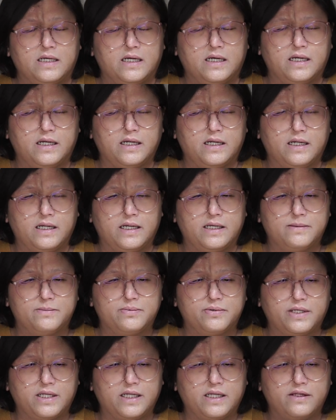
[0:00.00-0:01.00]

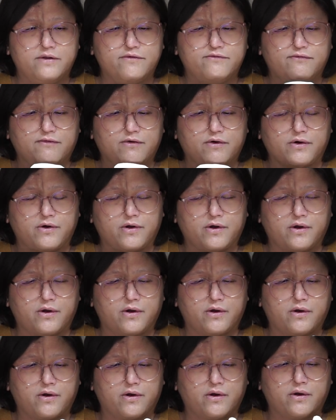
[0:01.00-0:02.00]
I'm praying
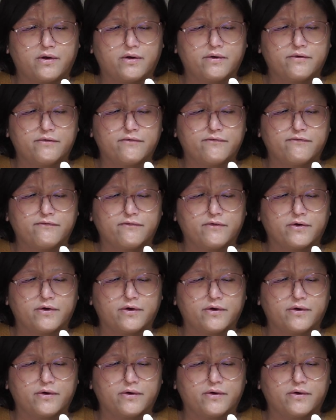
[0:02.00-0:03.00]
for
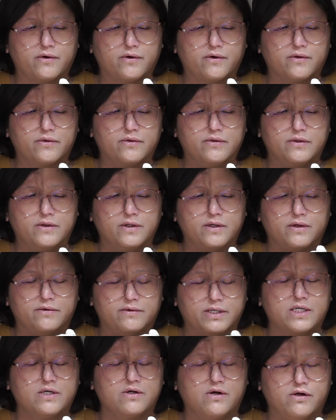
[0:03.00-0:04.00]
the
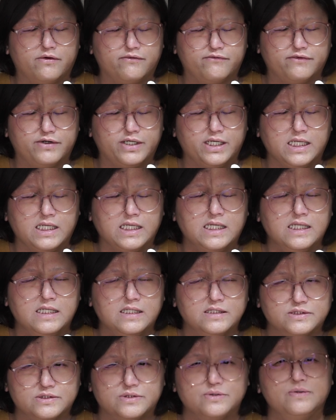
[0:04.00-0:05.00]
recovery
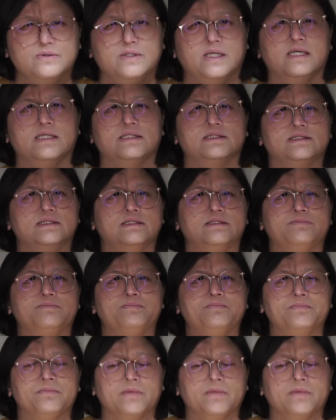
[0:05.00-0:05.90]
soonest.